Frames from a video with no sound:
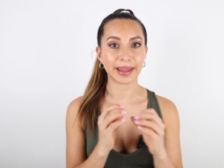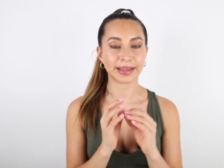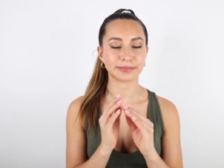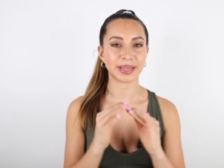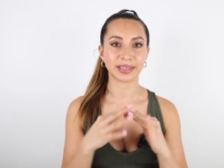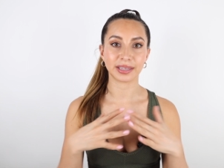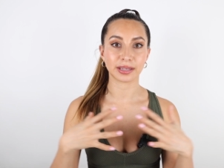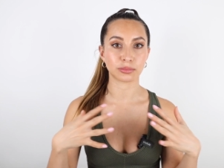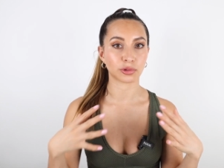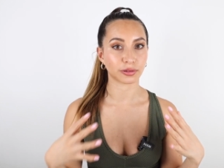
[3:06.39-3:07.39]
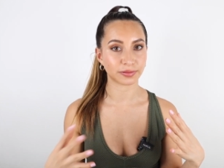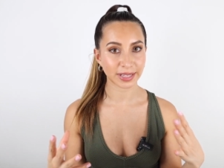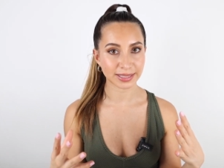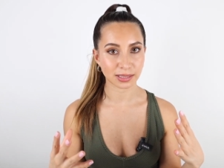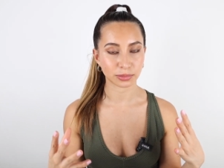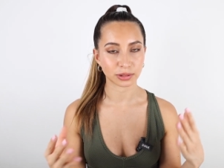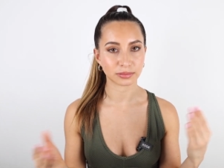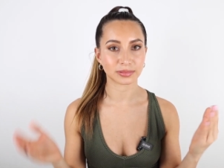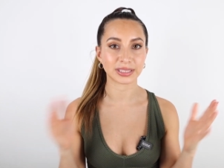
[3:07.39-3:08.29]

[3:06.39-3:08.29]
and making it more flexible.